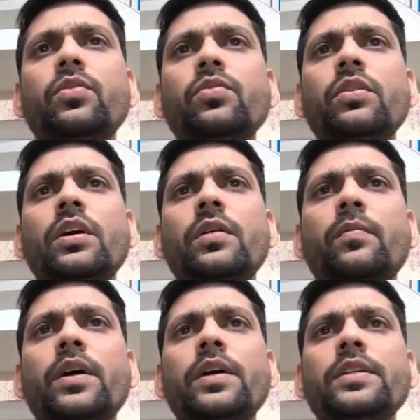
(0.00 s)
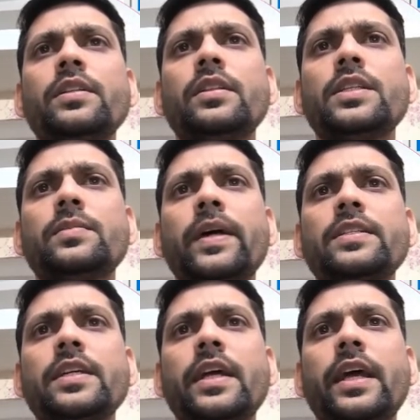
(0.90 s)
to merge this
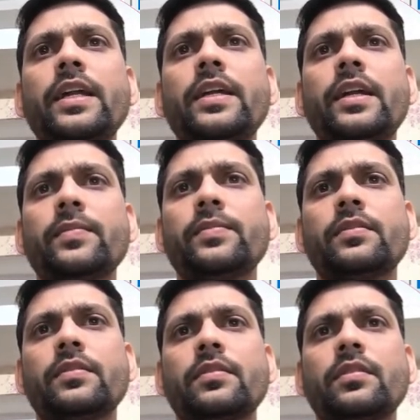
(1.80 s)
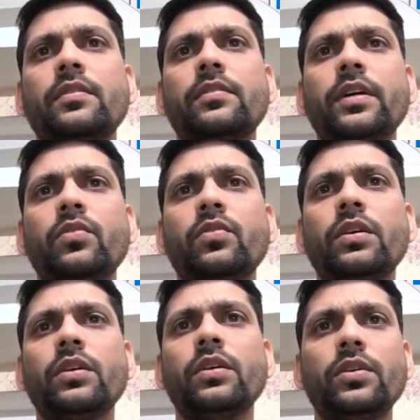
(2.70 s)
passenger and trips. We are only
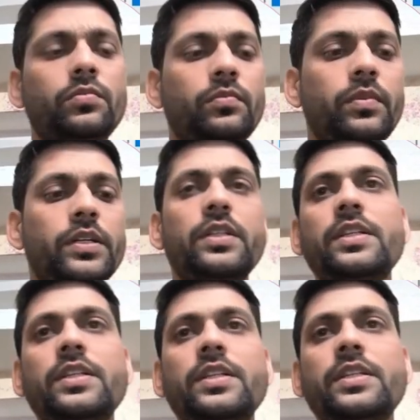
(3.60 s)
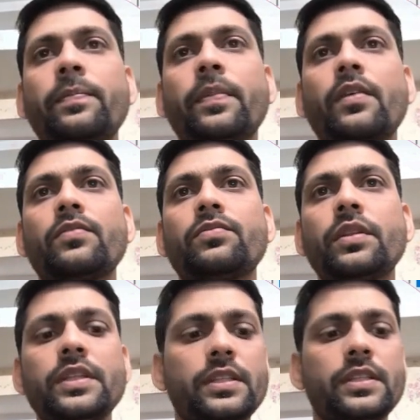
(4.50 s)
going to merge these, and for
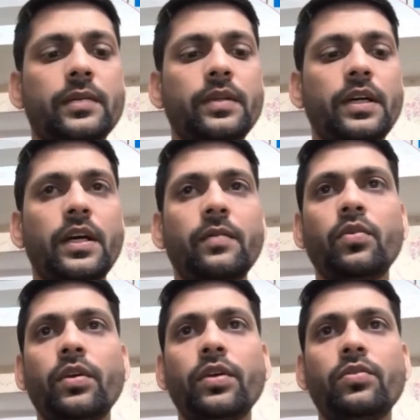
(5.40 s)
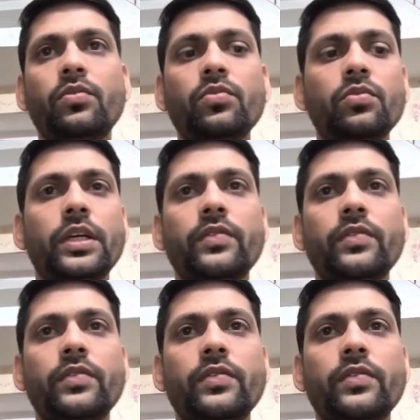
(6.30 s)
this table I'm going to give
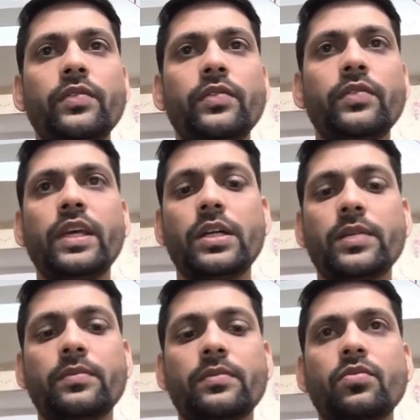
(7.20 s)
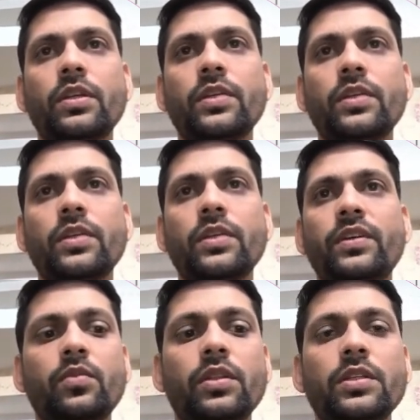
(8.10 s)
name as a total trips to differentiate
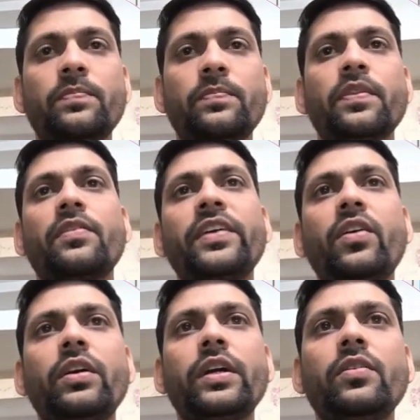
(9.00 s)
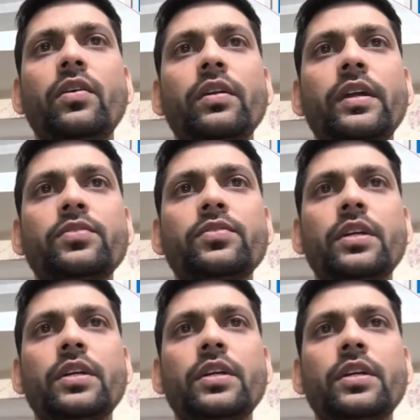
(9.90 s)
both them. We already got that actual
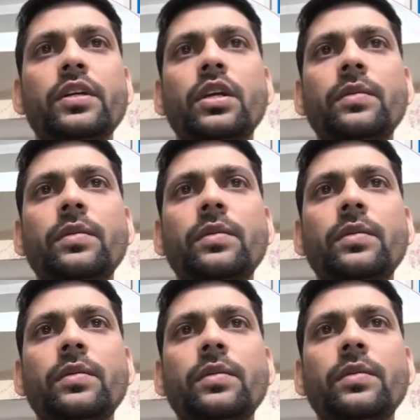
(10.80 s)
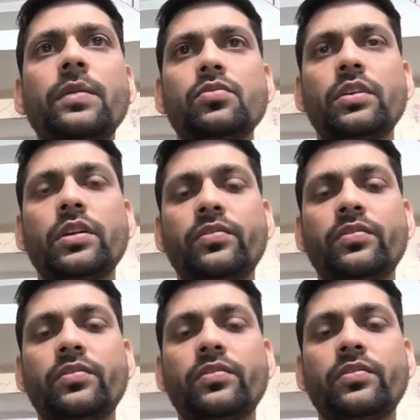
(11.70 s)
trips here only, but just to differentiate